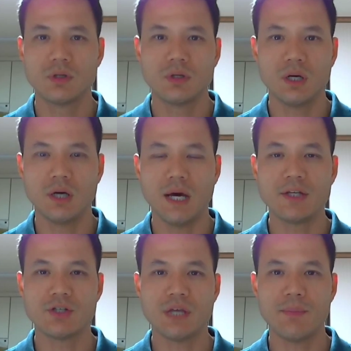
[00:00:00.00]
I
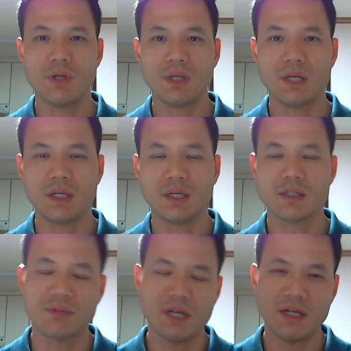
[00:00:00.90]
just happen to get it because
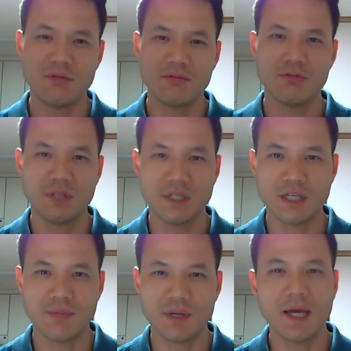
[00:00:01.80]
I'm kind of that
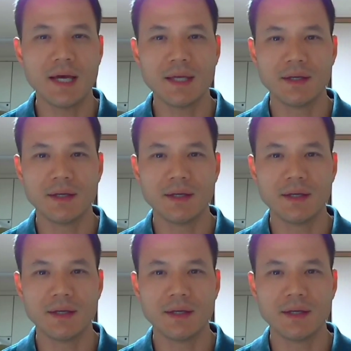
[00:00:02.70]
type of guy,